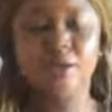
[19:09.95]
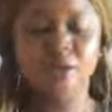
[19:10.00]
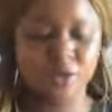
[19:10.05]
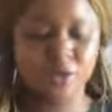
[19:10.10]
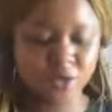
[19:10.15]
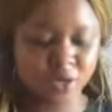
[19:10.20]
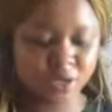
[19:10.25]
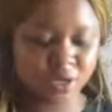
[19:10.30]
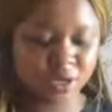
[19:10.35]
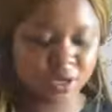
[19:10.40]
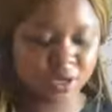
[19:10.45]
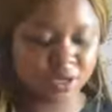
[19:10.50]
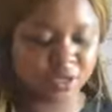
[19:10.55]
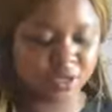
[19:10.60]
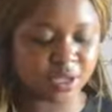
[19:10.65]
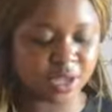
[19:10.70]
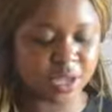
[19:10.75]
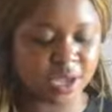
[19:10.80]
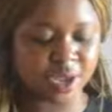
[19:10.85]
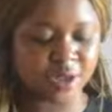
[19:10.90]
using
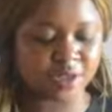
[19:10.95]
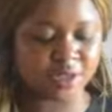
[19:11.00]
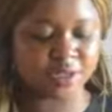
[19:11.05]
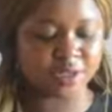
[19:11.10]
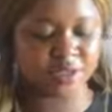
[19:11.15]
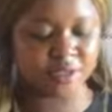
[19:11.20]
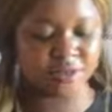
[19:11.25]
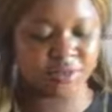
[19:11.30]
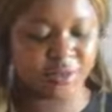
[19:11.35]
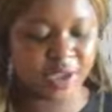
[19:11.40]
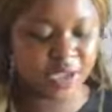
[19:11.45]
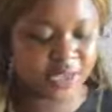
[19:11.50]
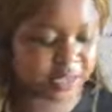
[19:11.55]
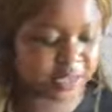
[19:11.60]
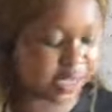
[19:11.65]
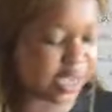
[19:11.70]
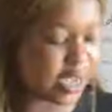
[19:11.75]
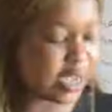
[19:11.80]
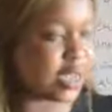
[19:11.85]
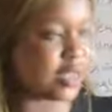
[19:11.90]

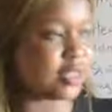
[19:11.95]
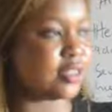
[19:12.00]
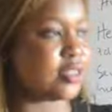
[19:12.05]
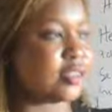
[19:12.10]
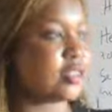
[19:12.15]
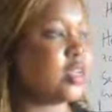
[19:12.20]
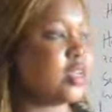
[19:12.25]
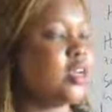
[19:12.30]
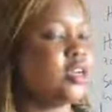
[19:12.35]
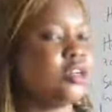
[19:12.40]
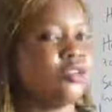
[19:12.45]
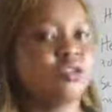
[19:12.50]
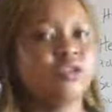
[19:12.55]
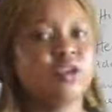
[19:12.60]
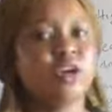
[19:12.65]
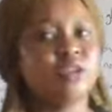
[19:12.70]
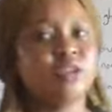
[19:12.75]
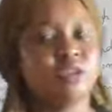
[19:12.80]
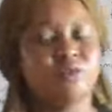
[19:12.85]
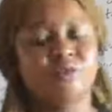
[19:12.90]
disinfectants, do
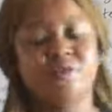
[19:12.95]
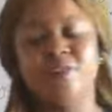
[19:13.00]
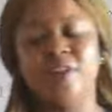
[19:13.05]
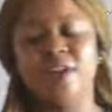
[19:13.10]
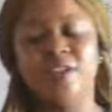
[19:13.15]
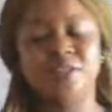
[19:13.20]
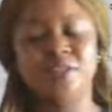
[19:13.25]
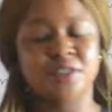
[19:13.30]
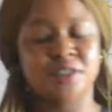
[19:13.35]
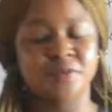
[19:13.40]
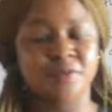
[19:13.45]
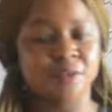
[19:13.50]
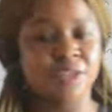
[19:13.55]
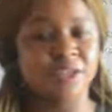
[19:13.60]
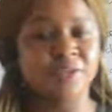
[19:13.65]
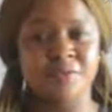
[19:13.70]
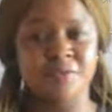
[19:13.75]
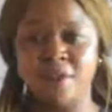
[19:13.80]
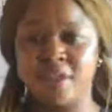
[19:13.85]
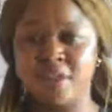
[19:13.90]
not
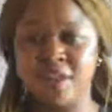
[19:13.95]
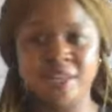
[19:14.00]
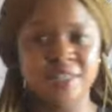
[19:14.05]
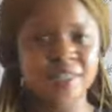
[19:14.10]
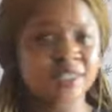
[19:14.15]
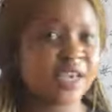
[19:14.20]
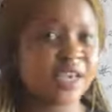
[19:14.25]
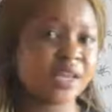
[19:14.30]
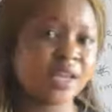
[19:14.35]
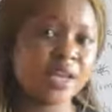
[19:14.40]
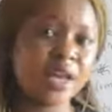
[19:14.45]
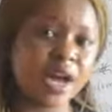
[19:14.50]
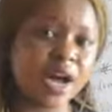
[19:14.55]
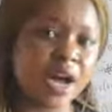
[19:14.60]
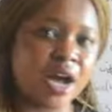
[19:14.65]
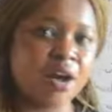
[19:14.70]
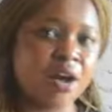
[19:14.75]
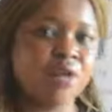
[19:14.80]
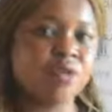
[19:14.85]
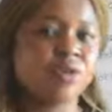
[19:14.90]
defecate
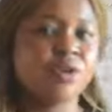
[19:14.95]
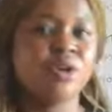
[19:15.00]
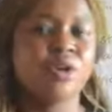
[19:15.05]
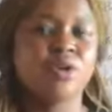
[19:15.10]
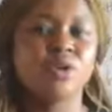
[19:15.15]
anyhow.